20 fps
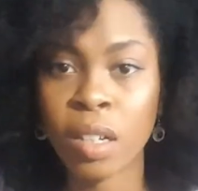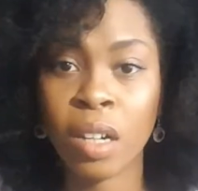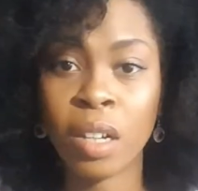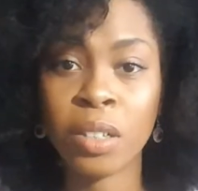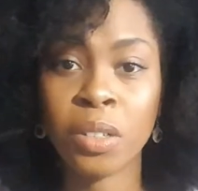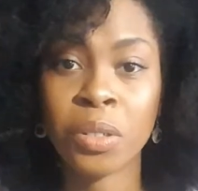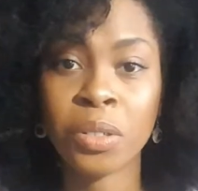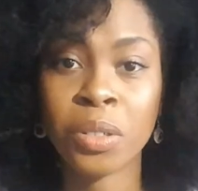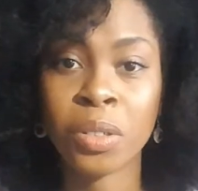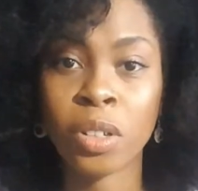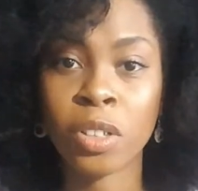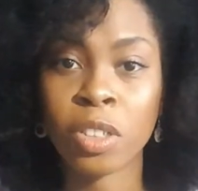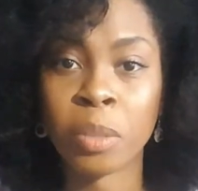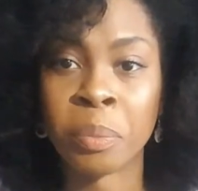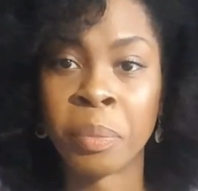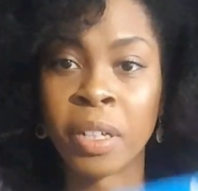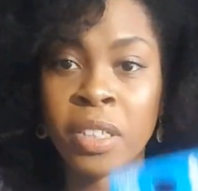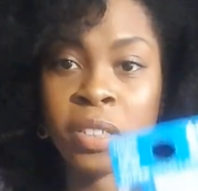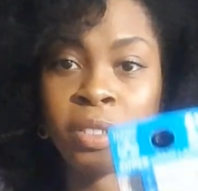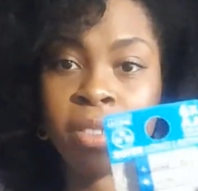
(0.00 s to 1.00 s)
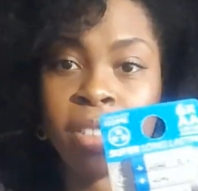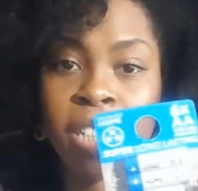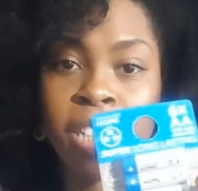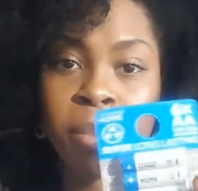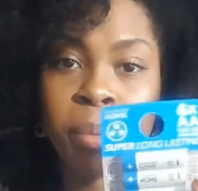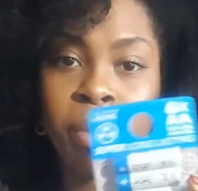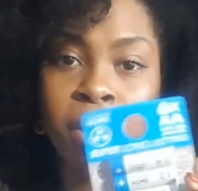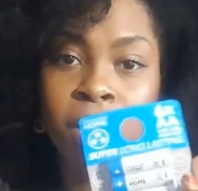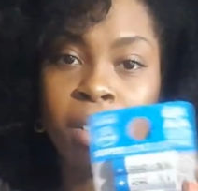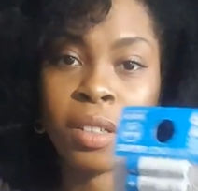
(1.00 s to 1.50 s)
I also got some
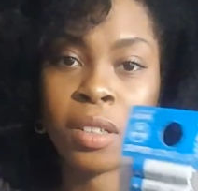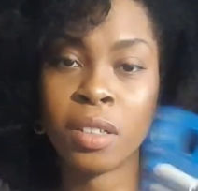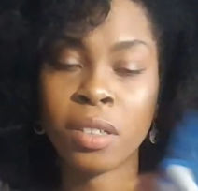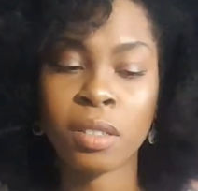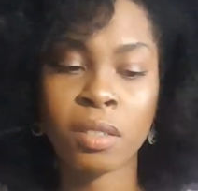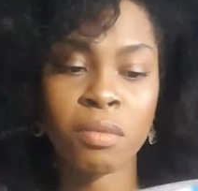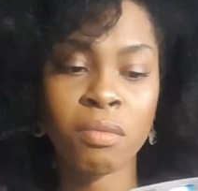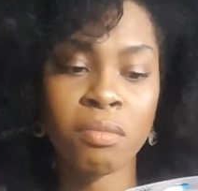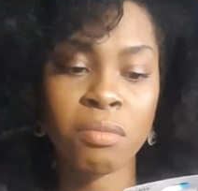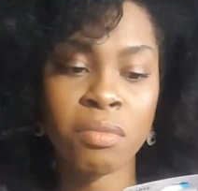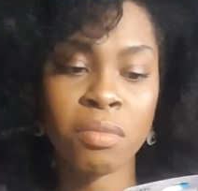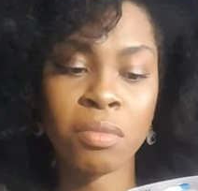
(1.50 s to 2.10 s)
batteries because